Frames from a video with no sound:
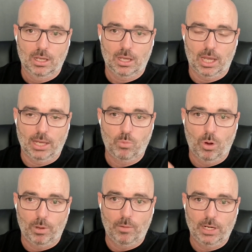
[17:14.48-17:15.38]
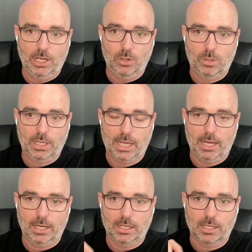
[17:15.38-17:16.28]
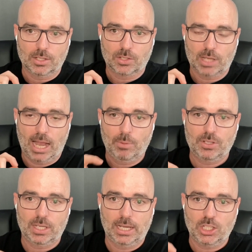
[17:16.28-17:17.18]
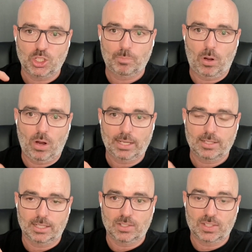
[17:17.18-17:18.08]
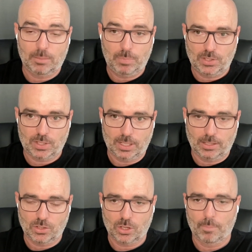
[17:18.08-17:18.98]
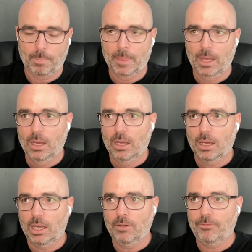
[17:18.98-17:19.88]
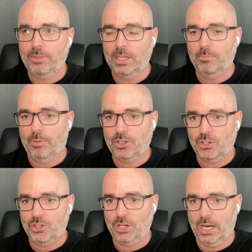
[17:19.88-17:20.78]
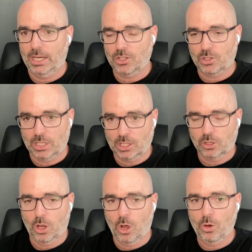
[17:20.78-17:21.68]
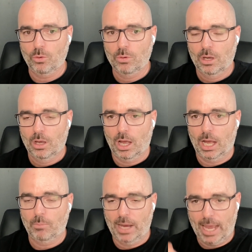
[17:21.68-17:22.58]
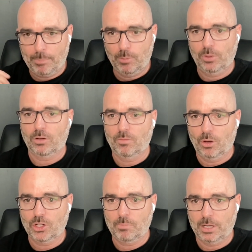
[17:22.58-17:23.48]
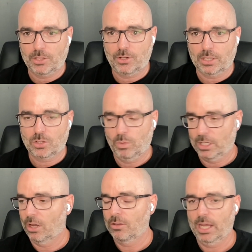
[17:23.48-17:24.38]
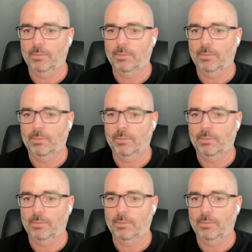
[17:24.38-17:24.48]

And what we're really looking at is, are we seeing any spikes in CPC? So if the impression share is low, we're happy with the conversion metrics, we go,